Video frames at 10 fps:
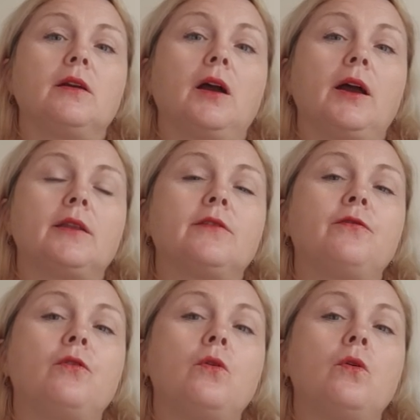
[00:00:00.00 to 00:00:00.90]
And
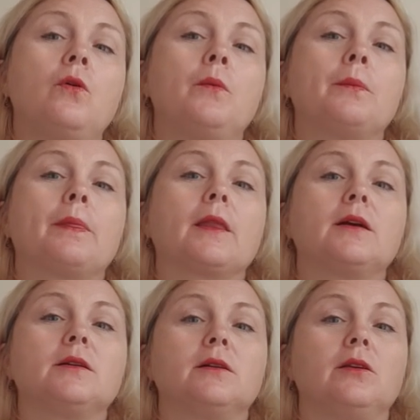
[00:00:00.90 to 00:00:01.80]
for
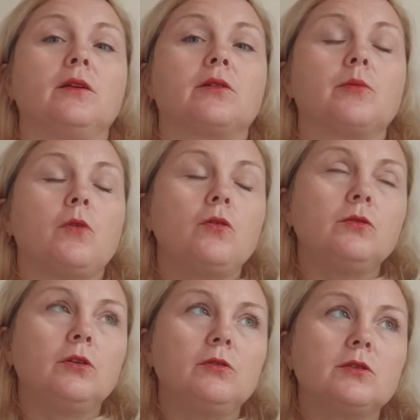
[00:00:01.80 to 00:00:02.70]
remote
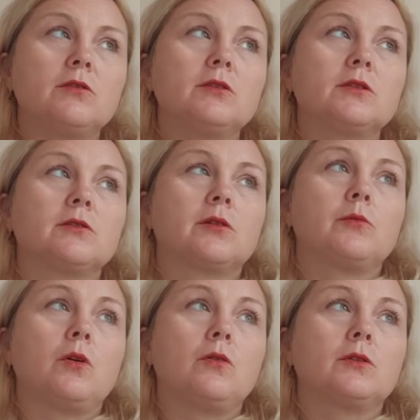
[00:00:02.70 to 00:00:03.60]
users,
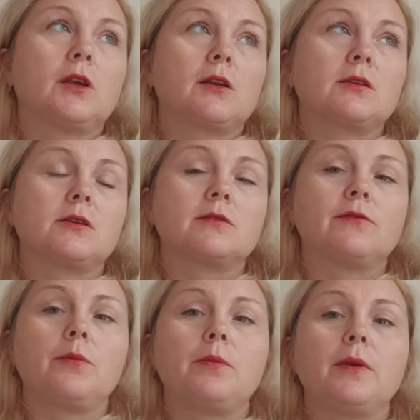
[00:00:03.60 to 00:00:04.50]
remote access
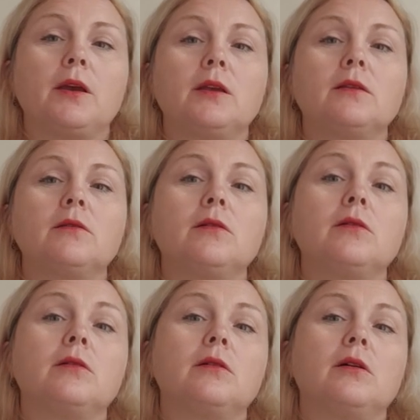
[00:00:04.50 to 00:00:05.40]
VPN
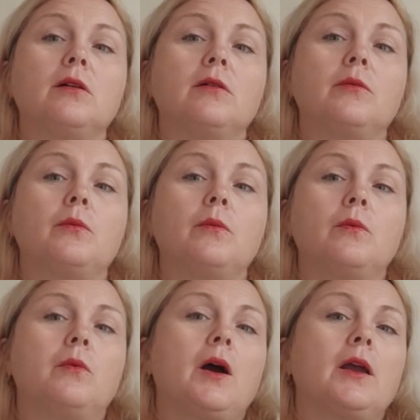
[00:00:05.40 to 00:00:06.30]

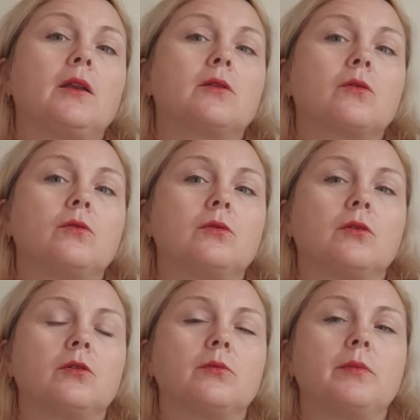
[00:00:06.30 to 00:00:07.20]
why it could
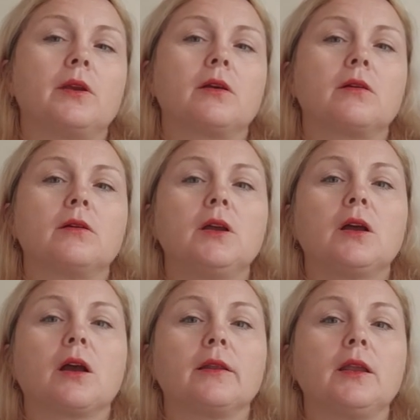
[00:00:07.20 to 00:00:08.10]
not be
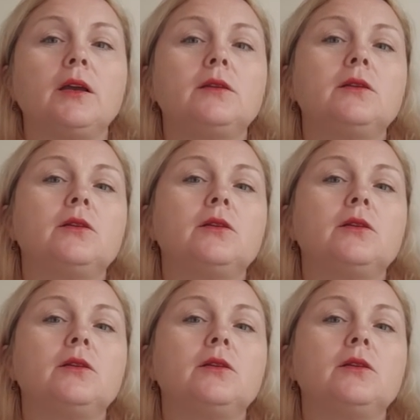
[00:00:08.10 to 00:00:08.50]
connected,